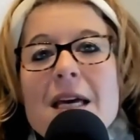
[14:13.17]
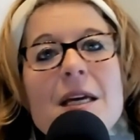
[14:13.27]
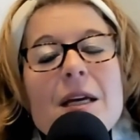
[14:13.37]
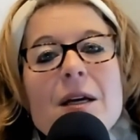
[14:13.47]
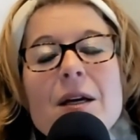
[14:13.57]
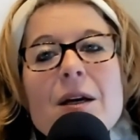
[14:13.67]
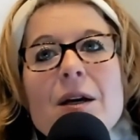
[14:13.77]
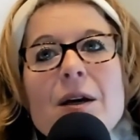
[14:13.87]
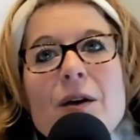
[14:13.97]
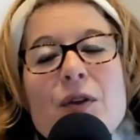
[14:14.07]
this is
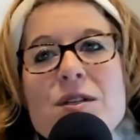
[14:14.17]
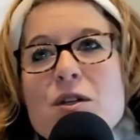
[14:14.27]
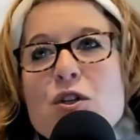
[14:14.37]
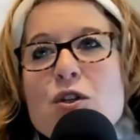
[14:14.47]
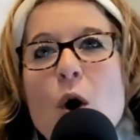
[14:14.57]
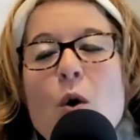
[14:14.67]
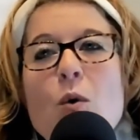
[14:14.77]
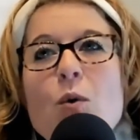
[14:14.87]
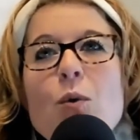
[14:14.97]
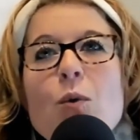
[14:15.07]
so
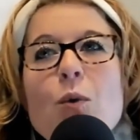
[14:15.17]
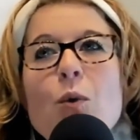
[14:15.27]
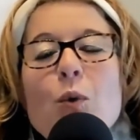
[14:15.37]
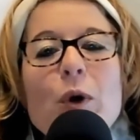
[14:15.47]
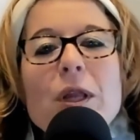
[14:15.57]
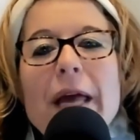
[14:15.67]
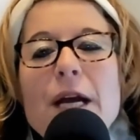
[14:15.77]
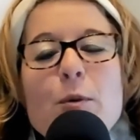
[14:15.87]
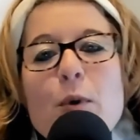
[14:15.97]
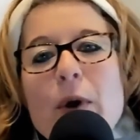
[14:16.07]
relatable in our
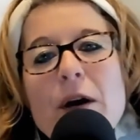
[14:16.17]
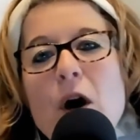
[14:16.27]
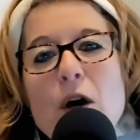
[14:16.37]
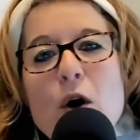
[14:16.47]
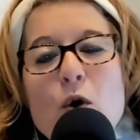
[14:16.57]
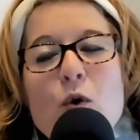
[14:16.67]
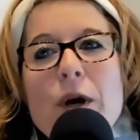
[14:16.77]
own lives,